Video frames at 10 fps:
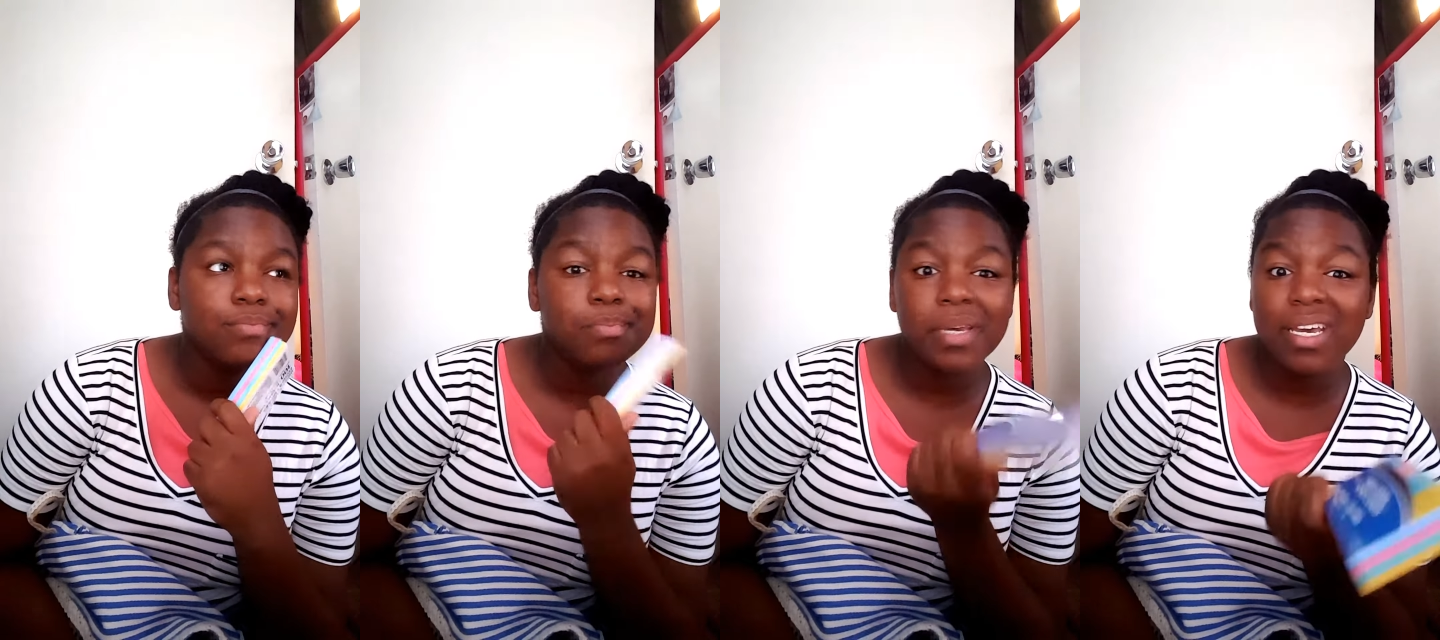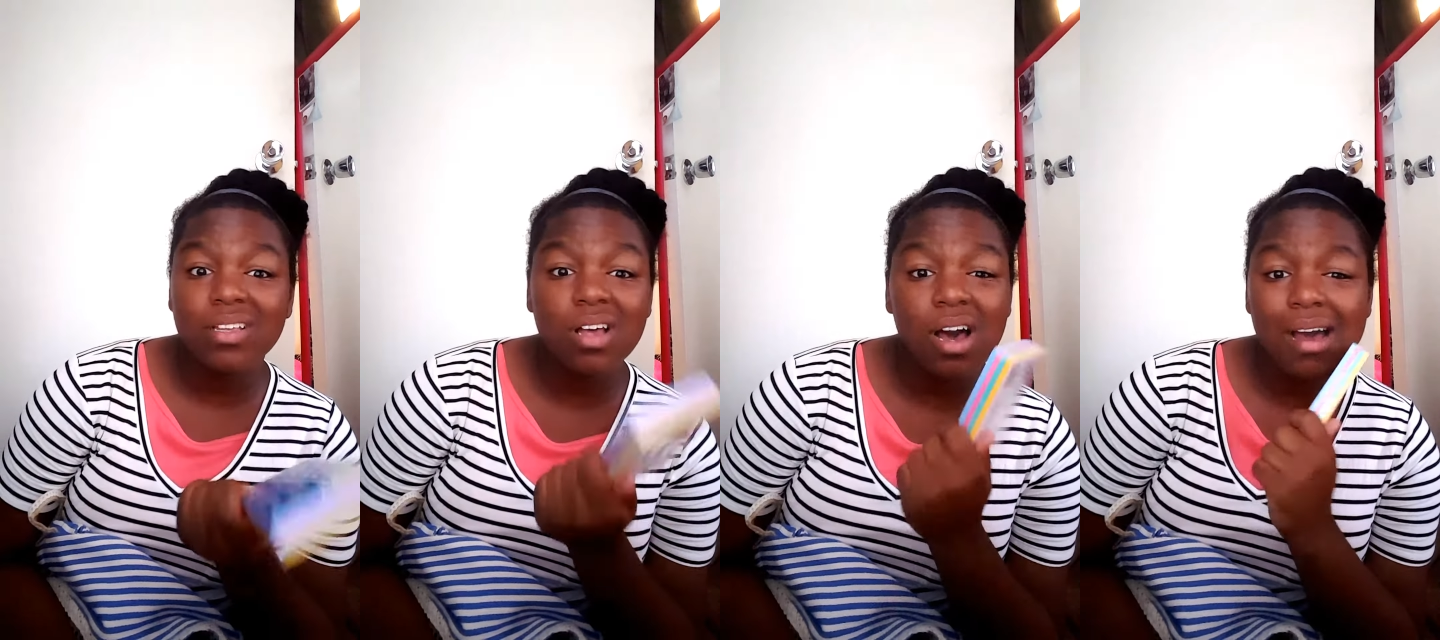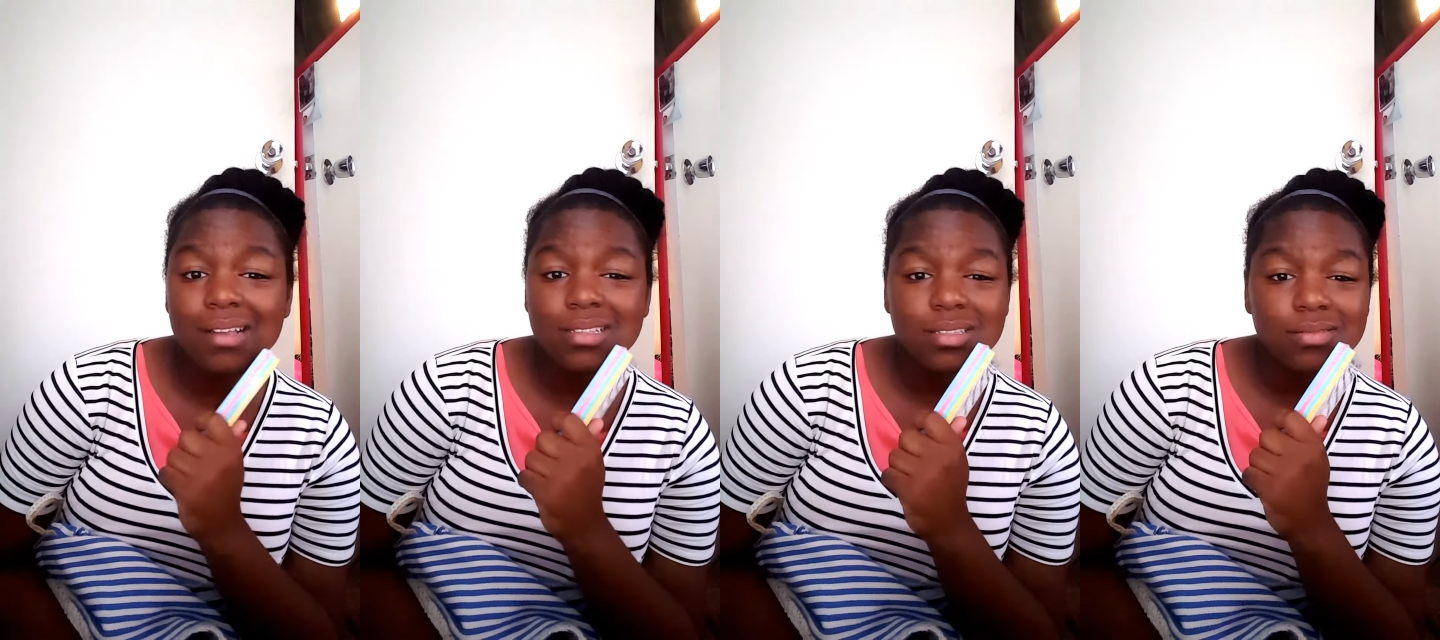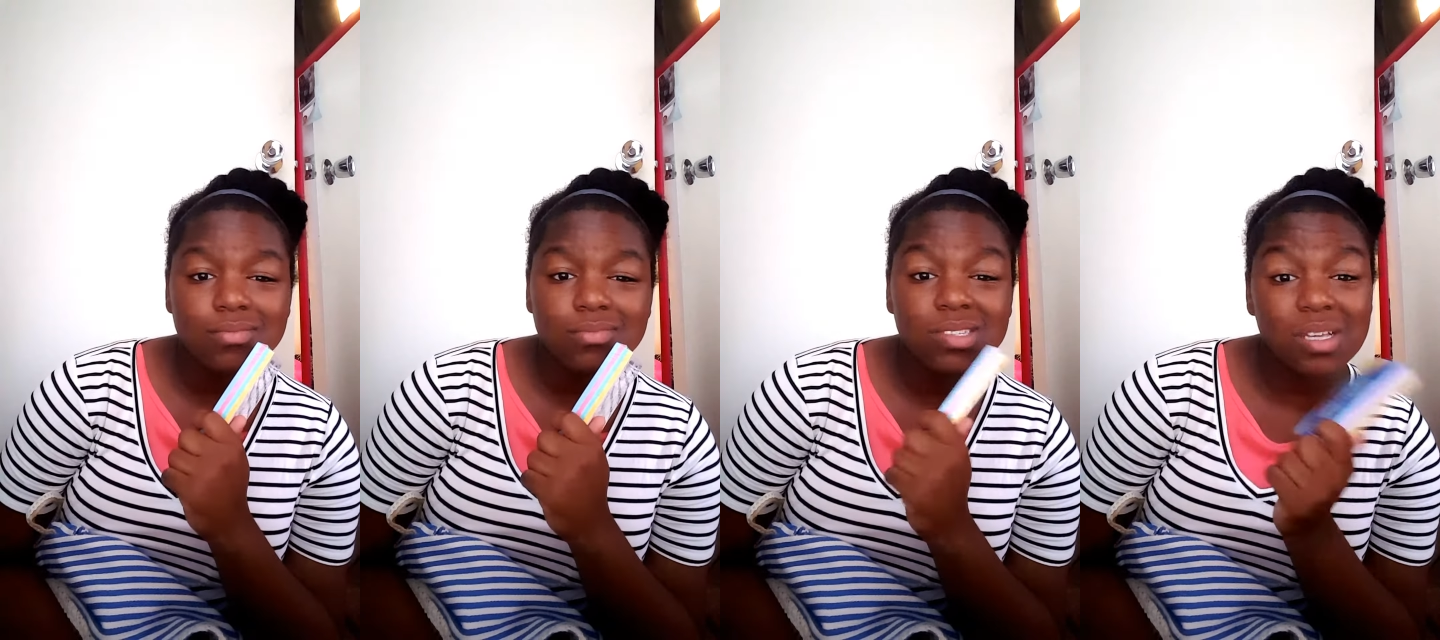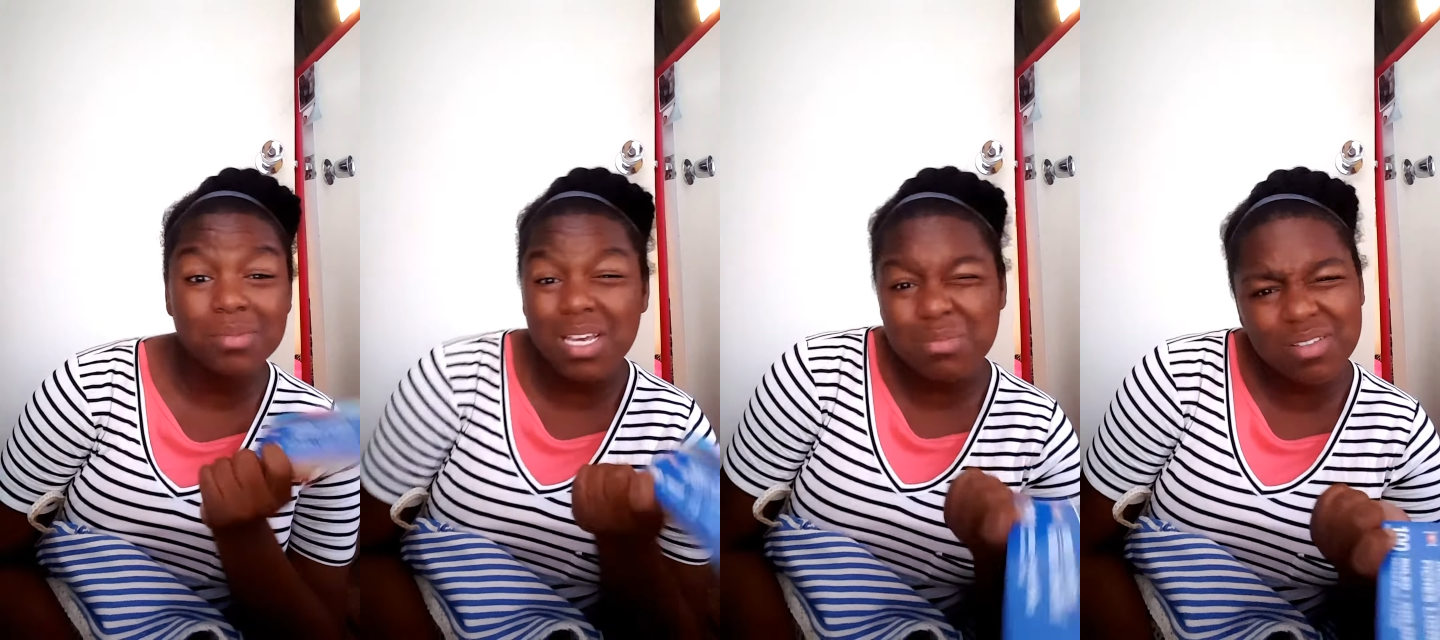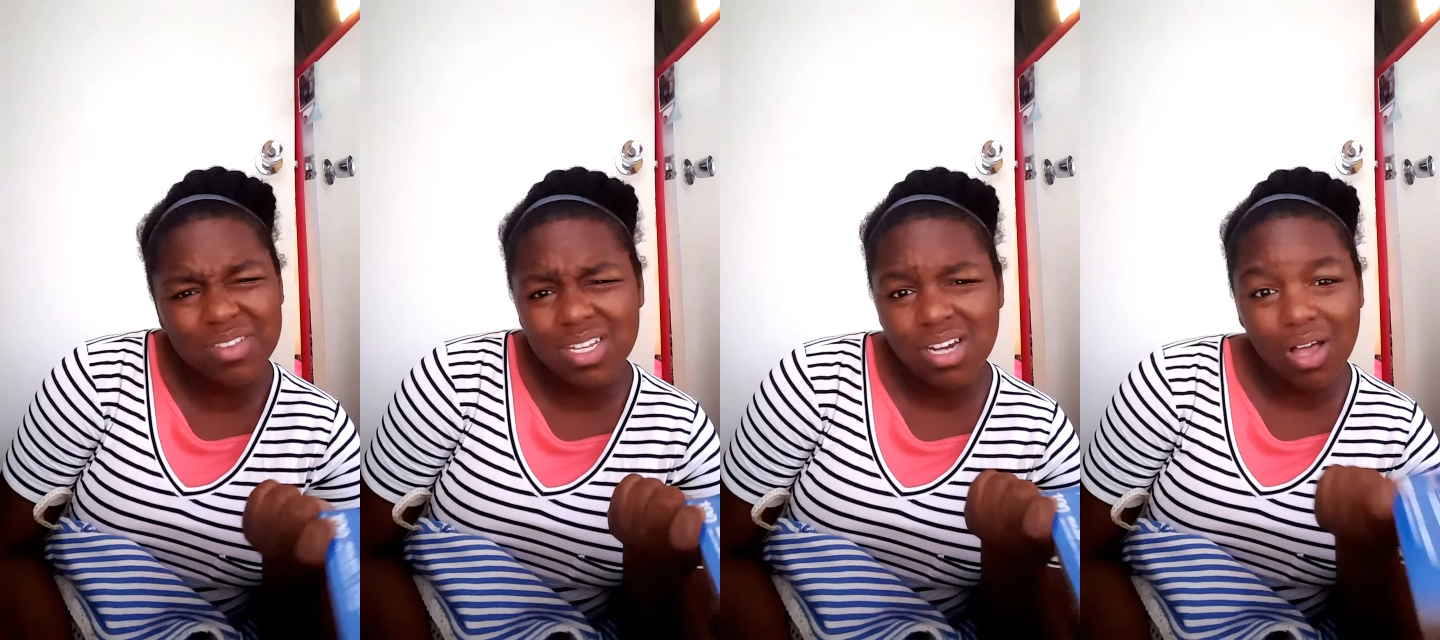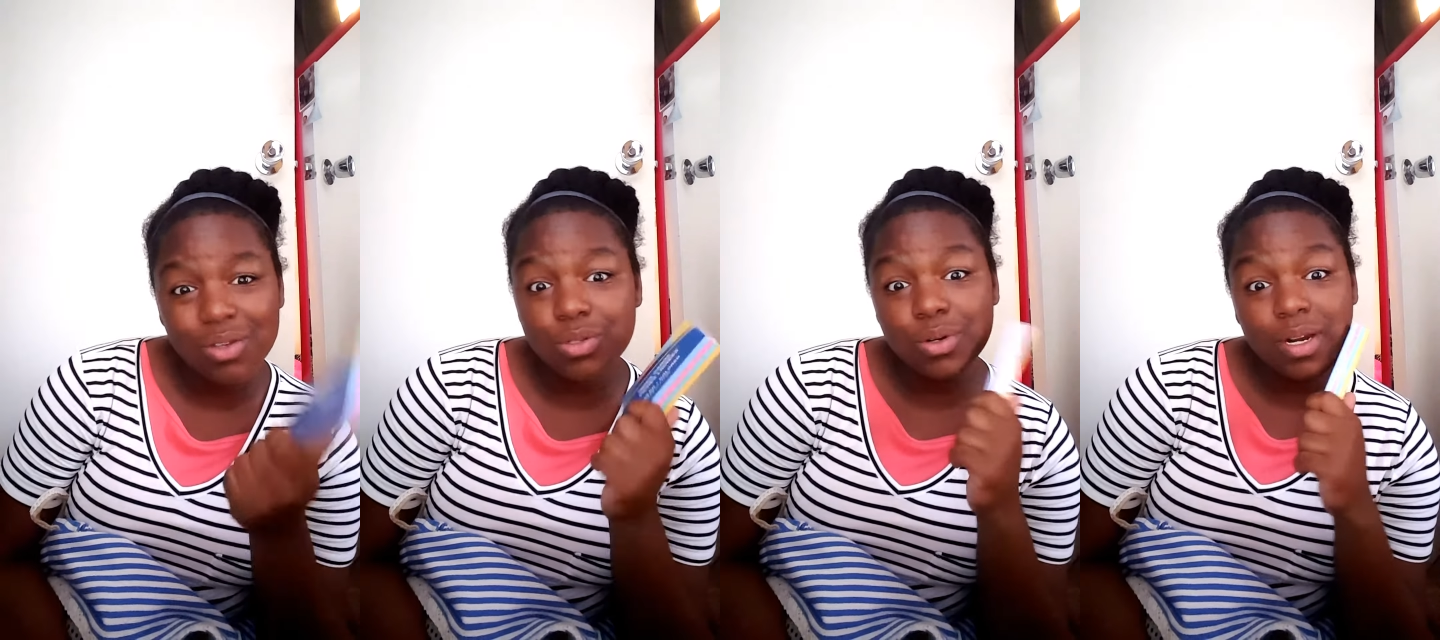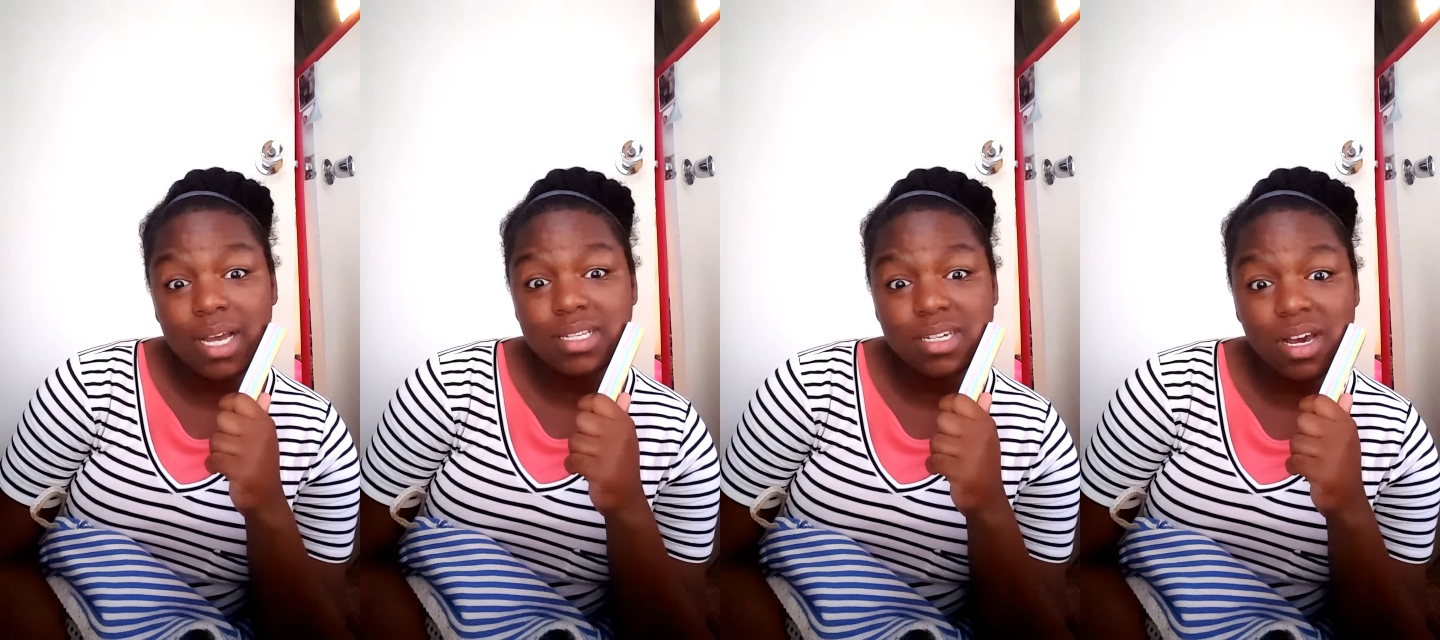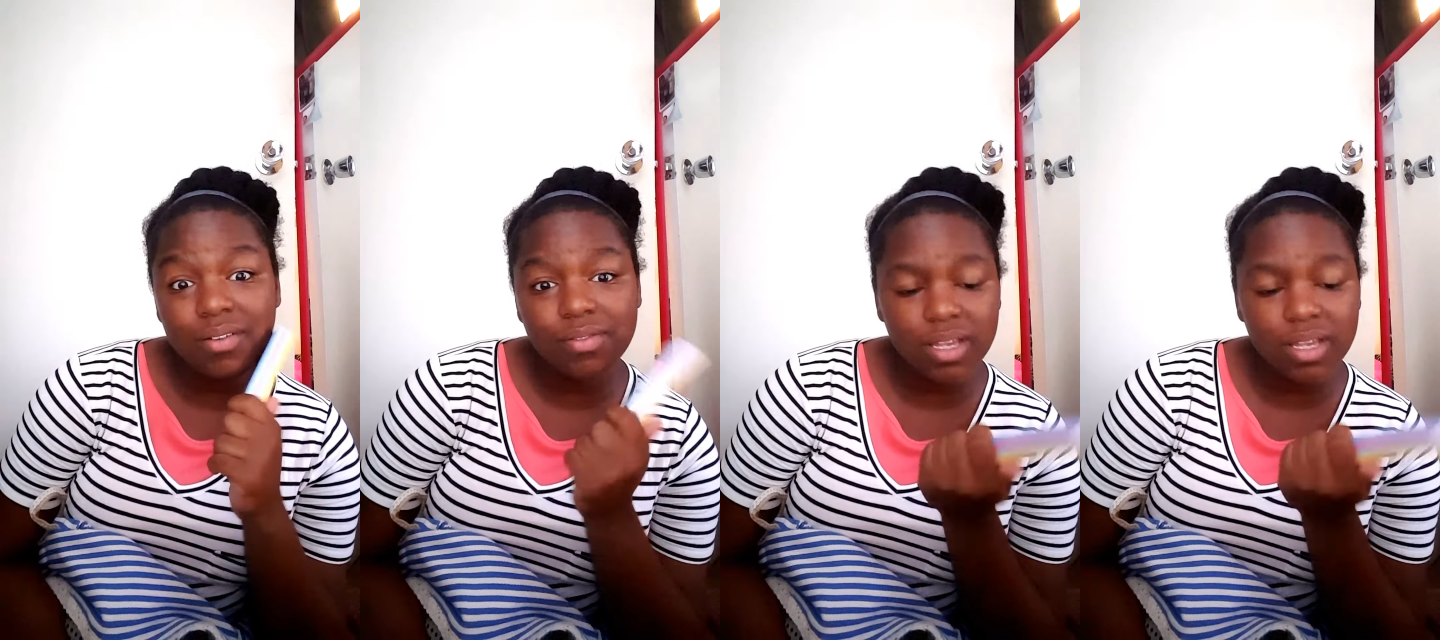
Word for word: Big Lots. Sometimes even the dollar store has stuff.